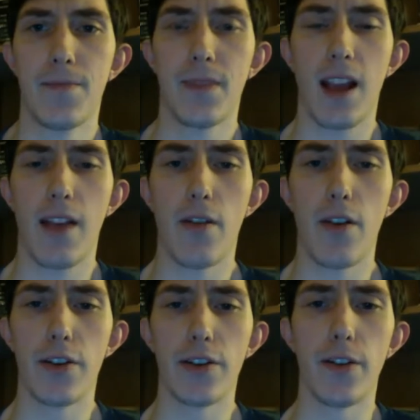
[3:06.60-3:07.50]
I've
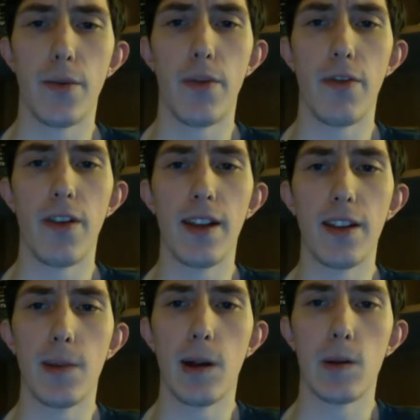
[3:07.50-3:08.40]
heard certain things
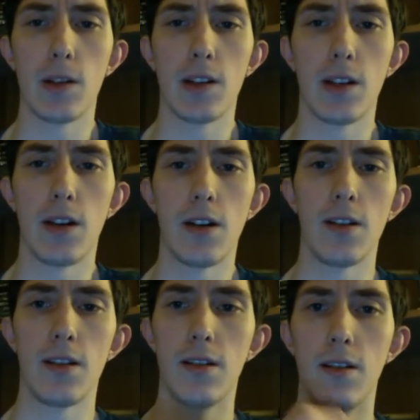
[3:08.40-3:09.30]
about
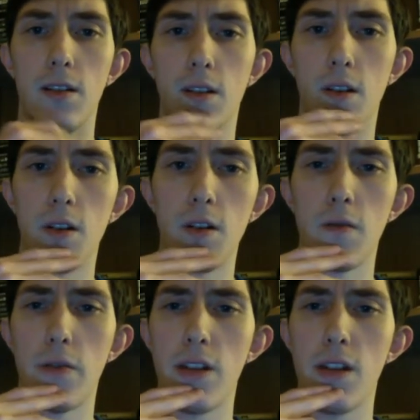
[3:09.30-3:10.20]
Syria over
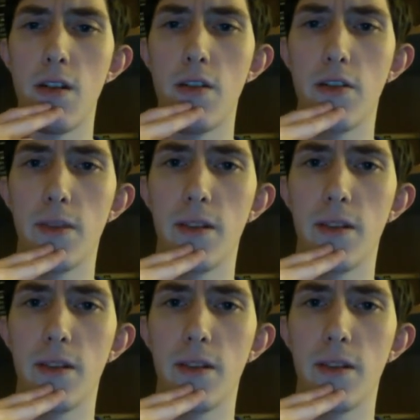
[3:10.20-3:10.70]
the years, but